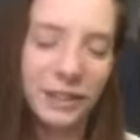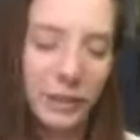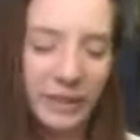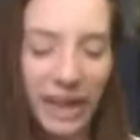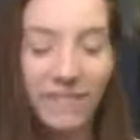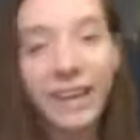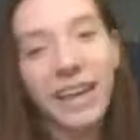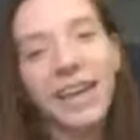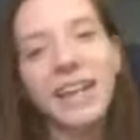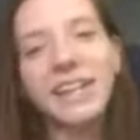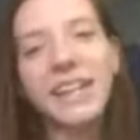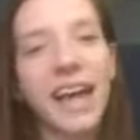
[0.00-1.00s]
So we have a
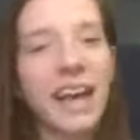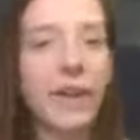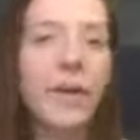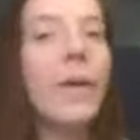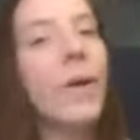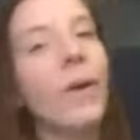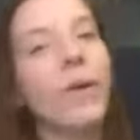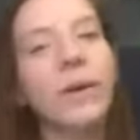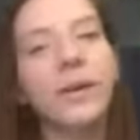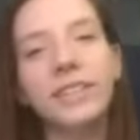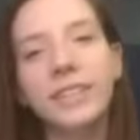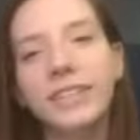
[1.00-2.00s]
hill and a
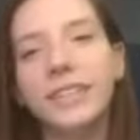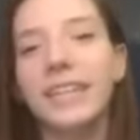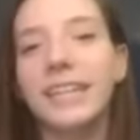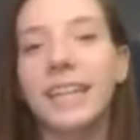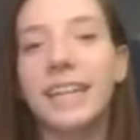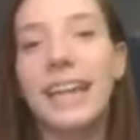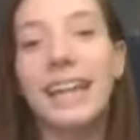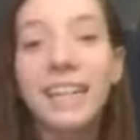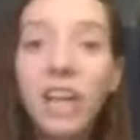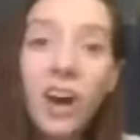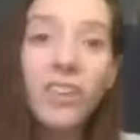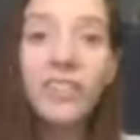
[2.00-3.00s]
hole, and
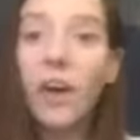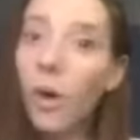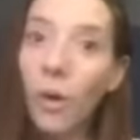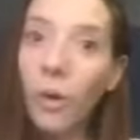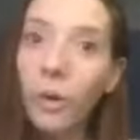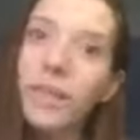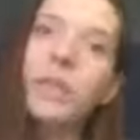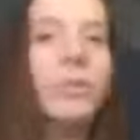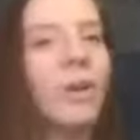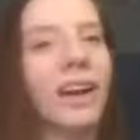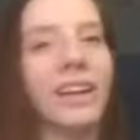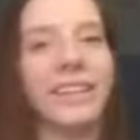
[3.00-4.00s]
in golf, a hole in
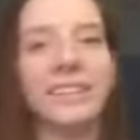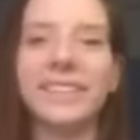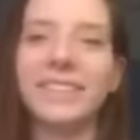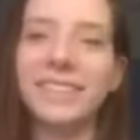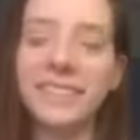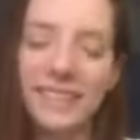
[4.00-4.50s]
one.